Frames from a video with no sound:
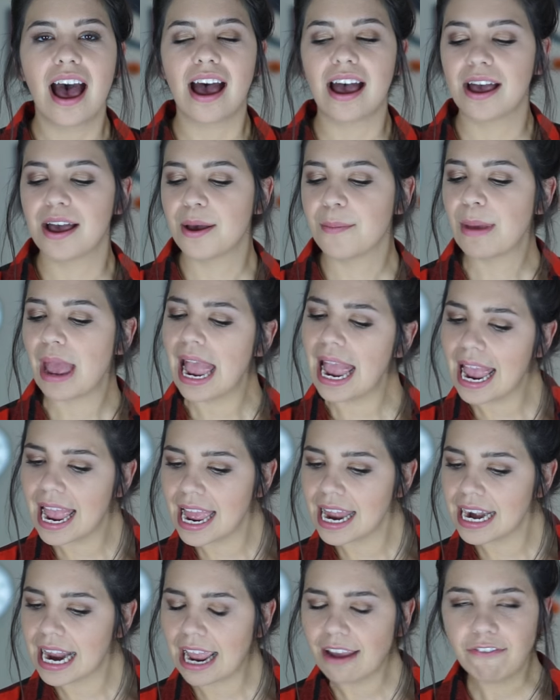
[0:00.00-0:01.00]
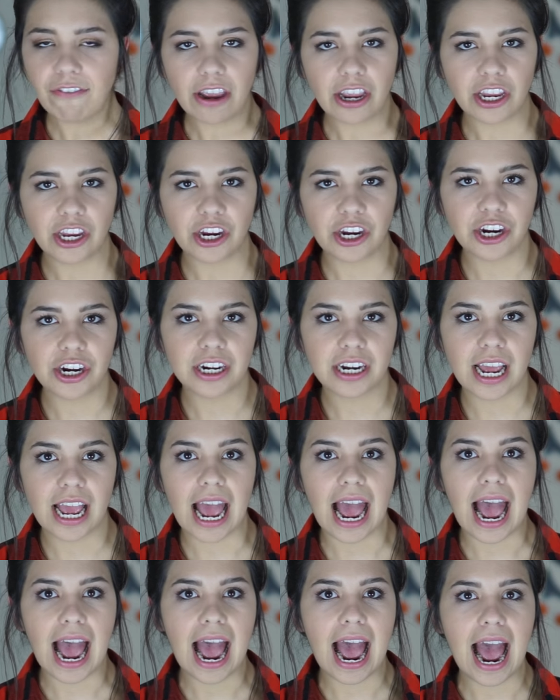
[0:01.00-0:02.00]
Um, and I figured
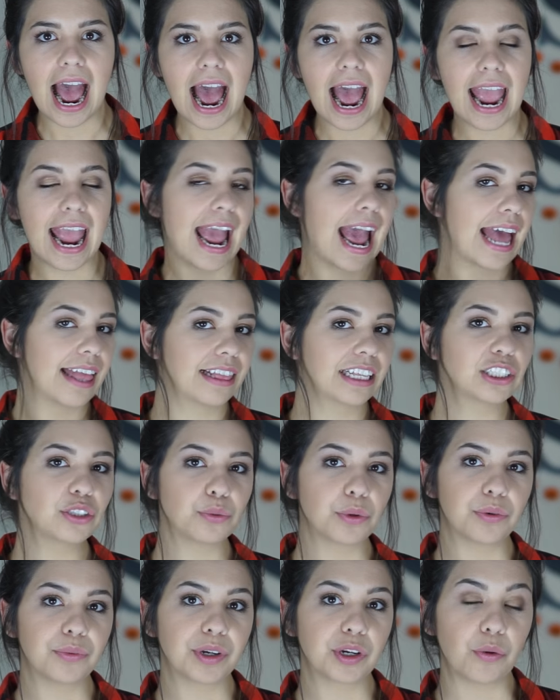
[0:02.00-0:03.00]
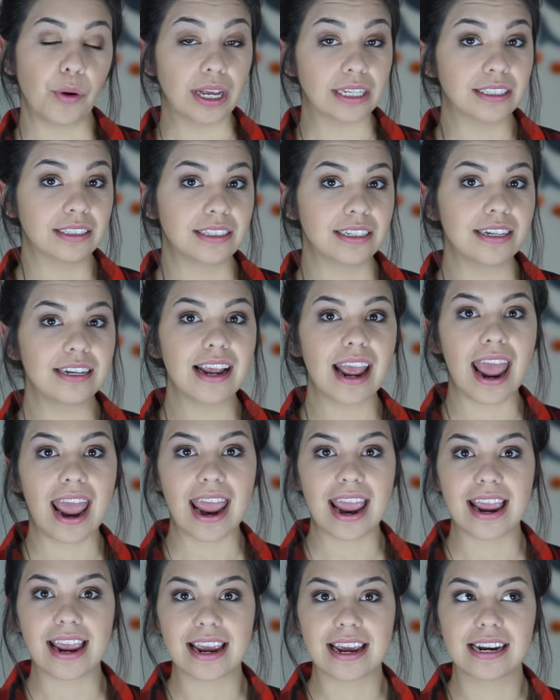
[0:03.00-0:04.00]
I had this one requested
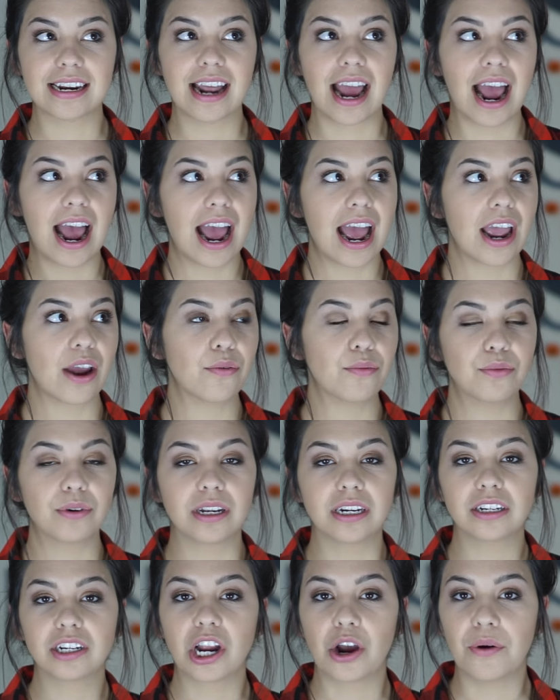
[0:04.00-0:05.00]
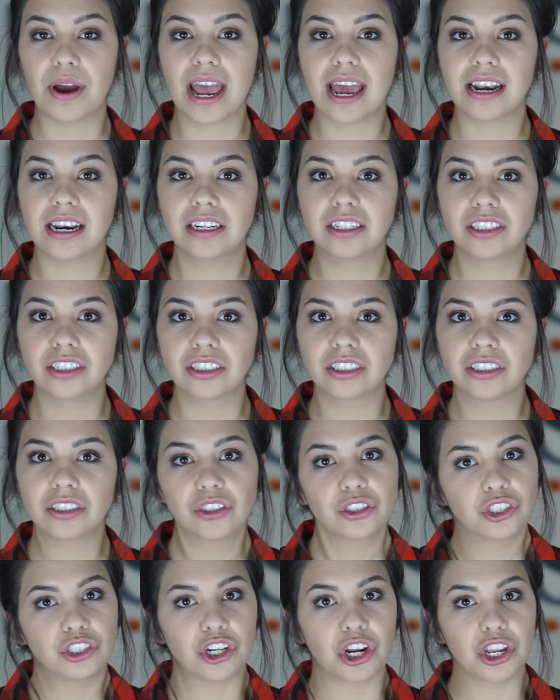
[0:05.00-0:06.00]
and I would go ahead and
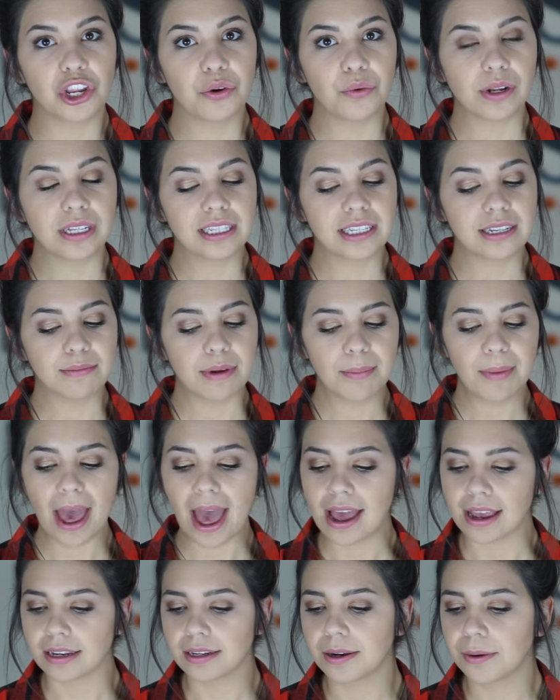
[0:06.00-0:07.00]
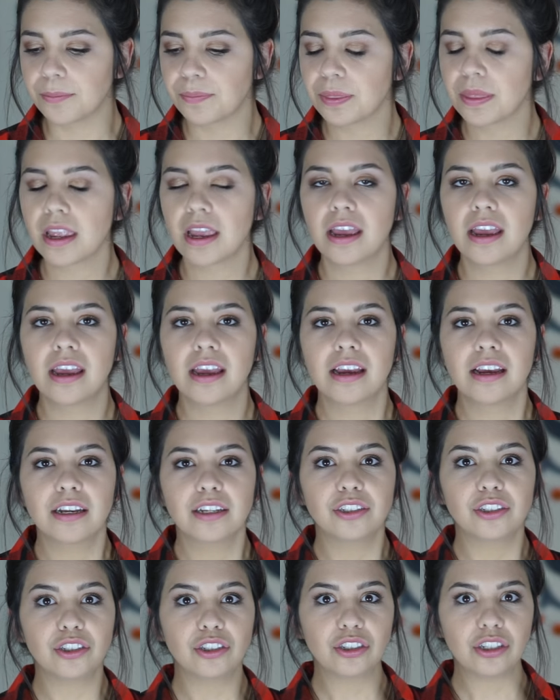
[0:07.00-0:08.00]
just show you what's in my bag.
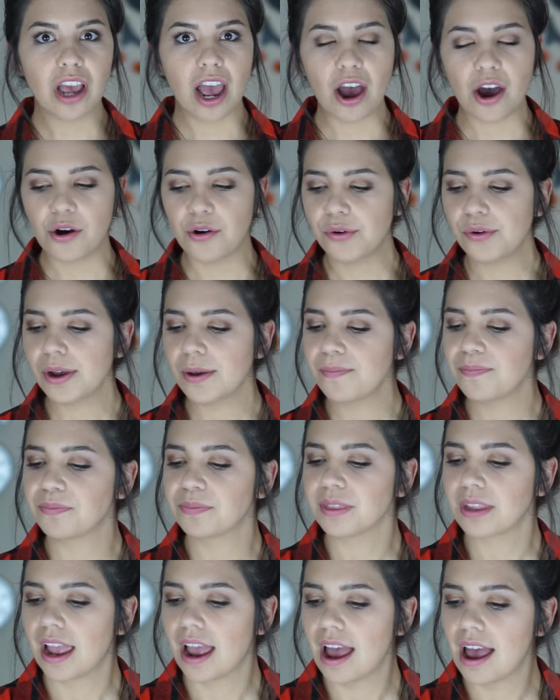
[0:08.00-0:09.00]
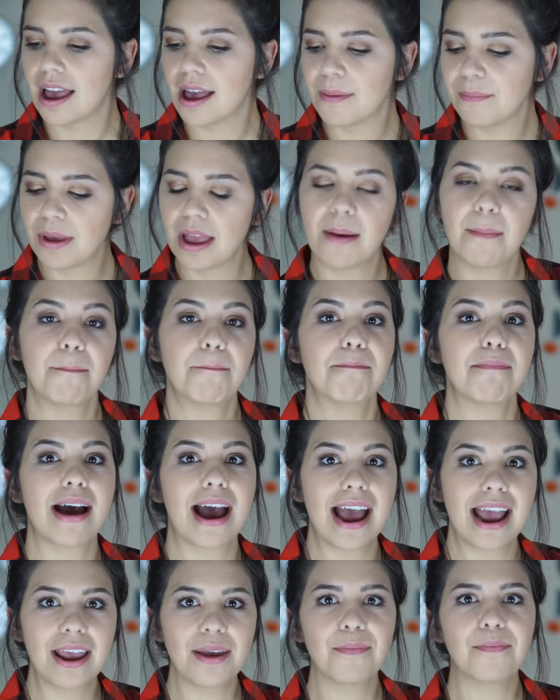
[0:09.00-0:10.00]
So, um,
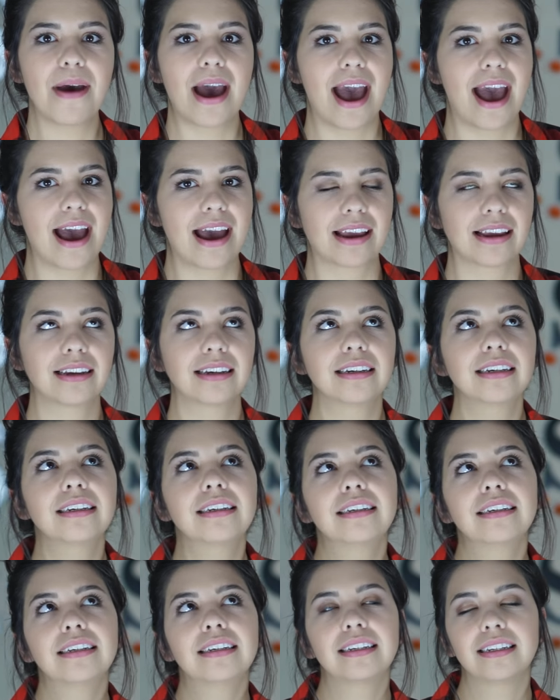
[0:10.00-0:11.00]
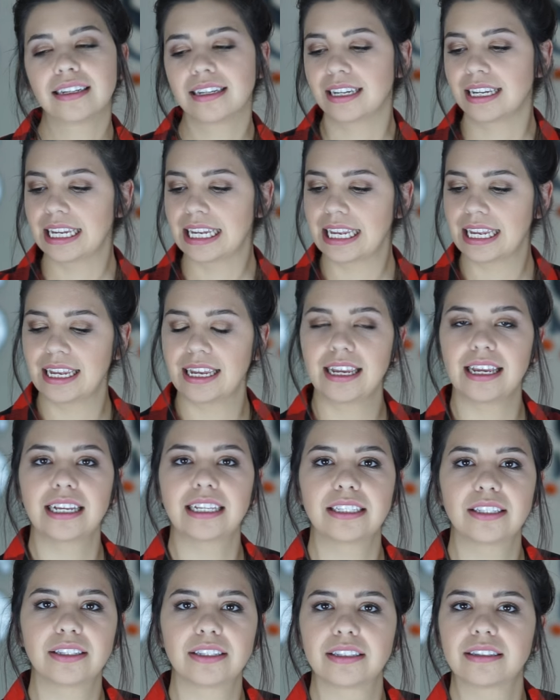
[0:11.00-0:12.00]
my bag
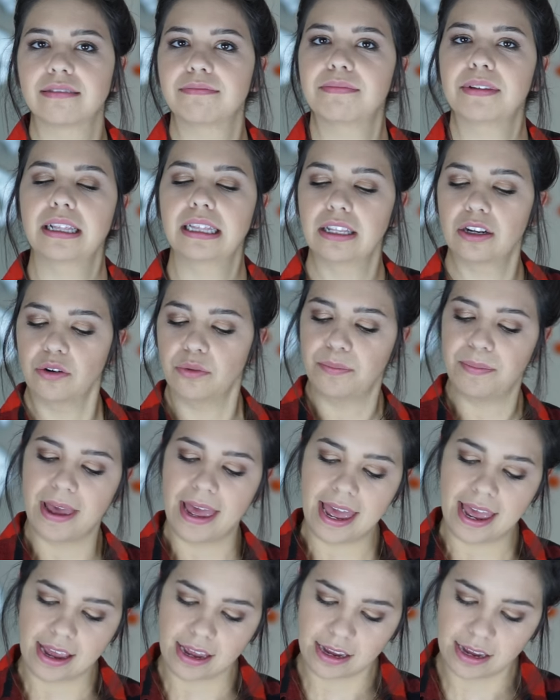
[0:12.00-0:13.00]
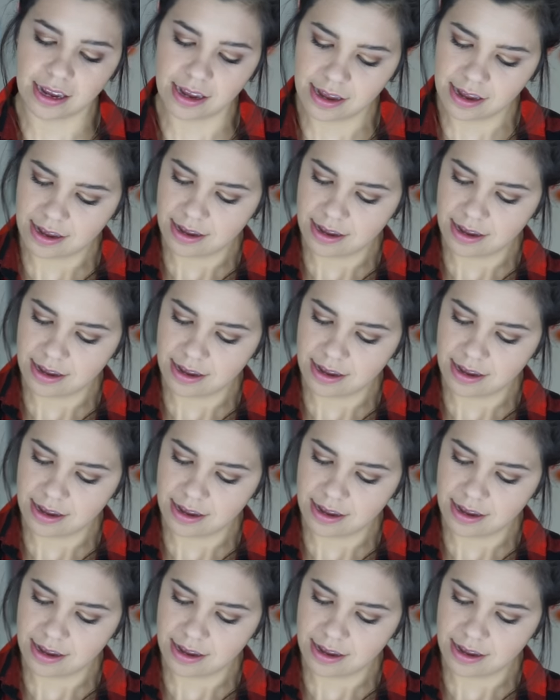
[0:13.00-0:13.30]
is a little big.